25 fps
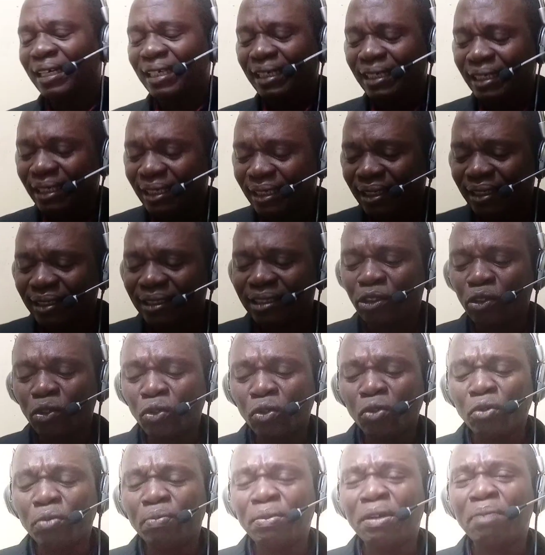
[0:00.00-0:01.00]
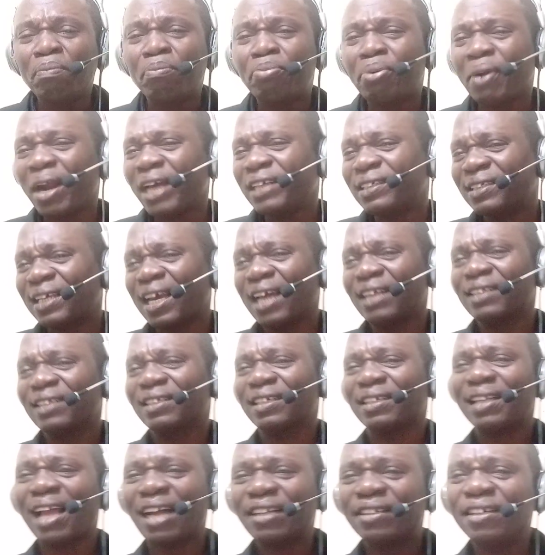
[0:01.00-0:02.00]
is you will be present.
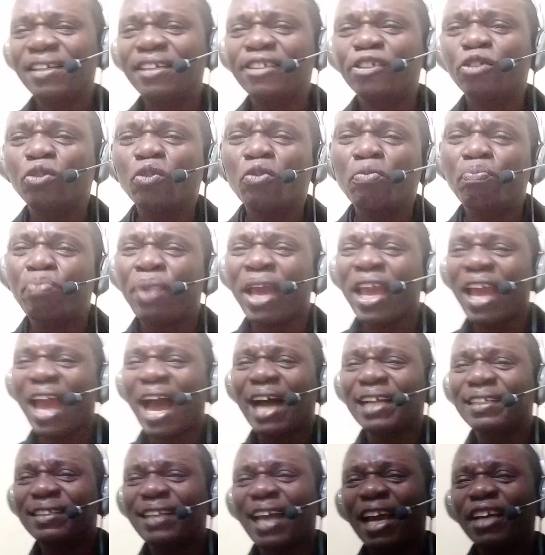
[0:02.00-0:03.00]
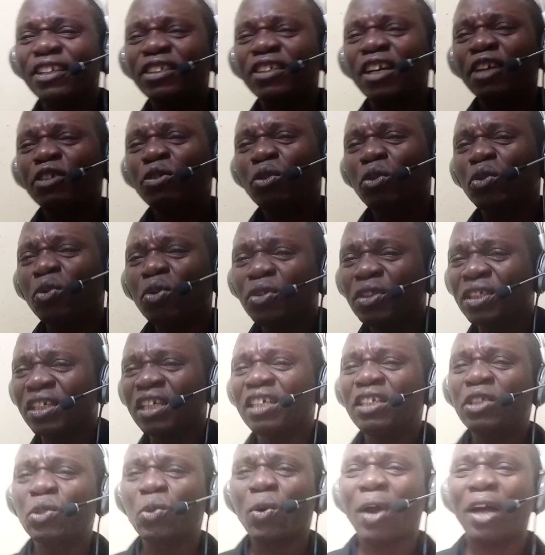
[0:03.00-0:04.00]
That is, you pay attention to those
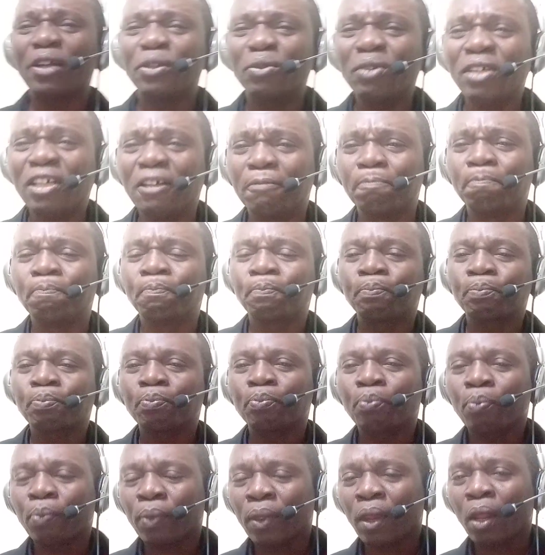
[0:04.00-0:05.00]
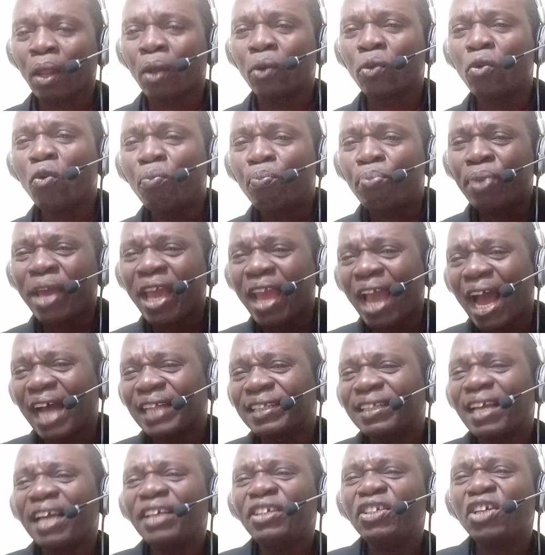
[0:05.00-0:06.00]
things you are doing. You pay
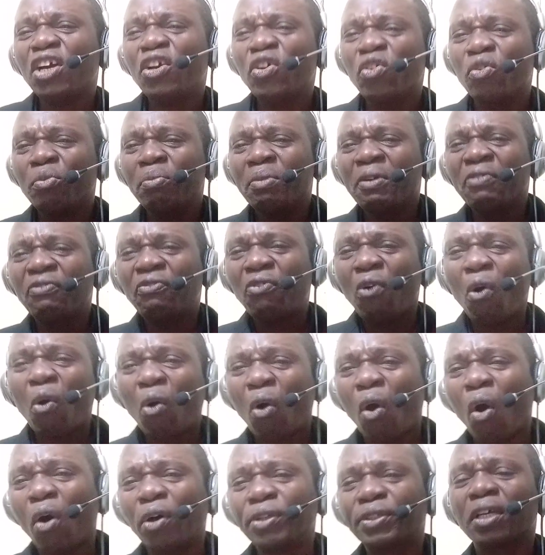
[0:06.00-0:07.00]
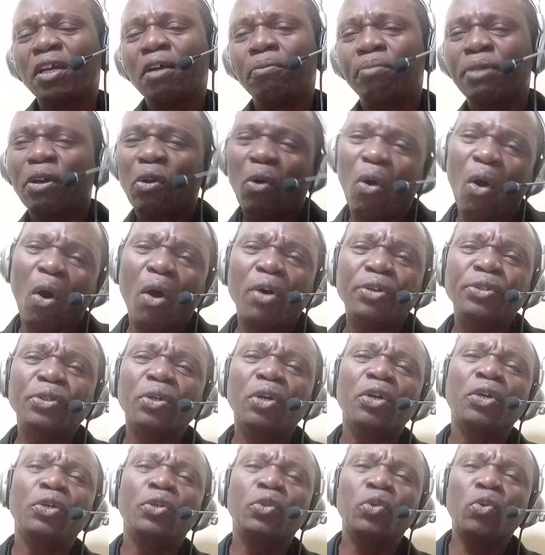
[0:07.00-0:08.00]
attention, you will be focused, because
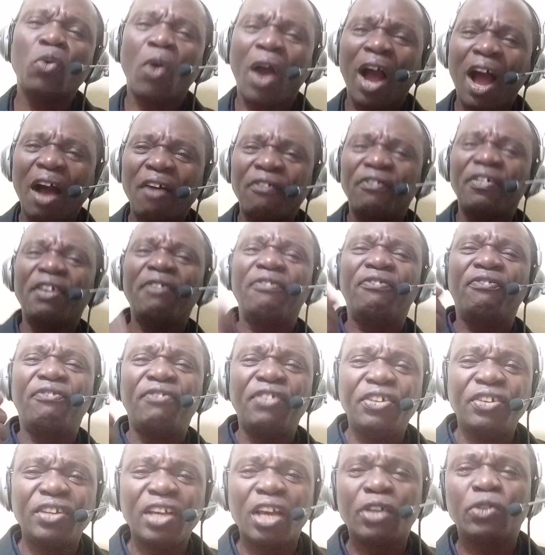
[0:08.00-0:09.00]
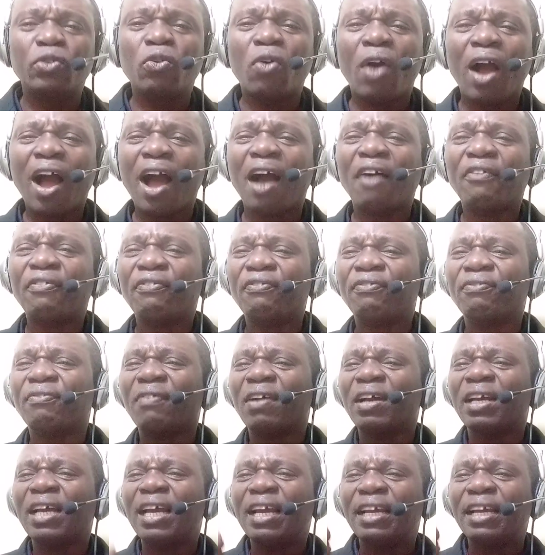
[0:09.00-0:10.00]
you have you have
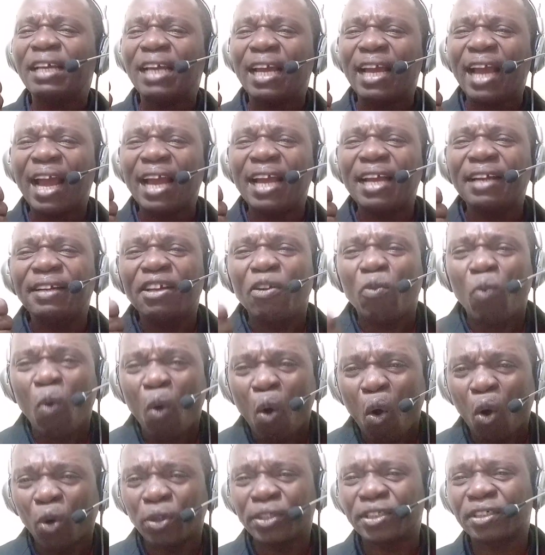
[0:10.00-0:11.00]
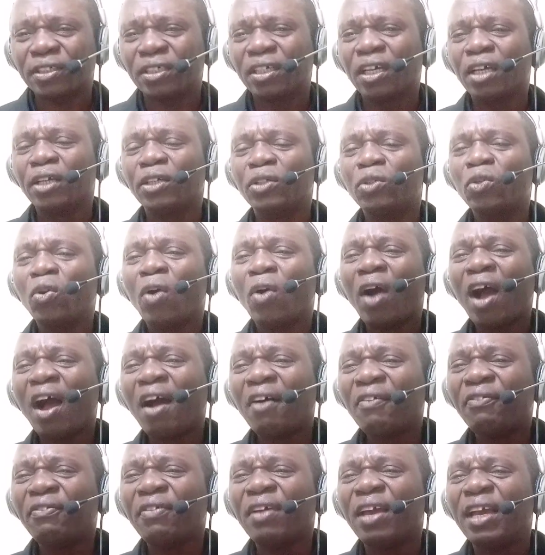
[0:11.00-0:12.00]
a reward. You
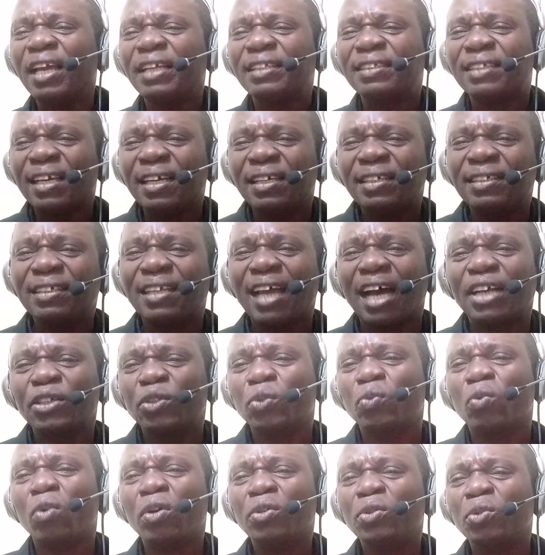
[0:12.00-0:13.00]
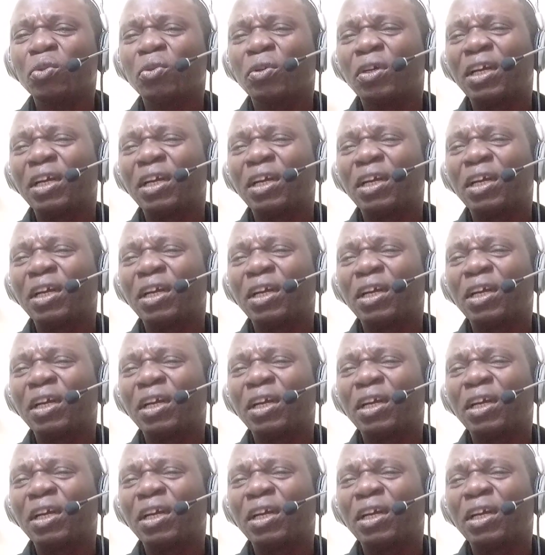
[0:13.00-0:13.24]
have a things that you want to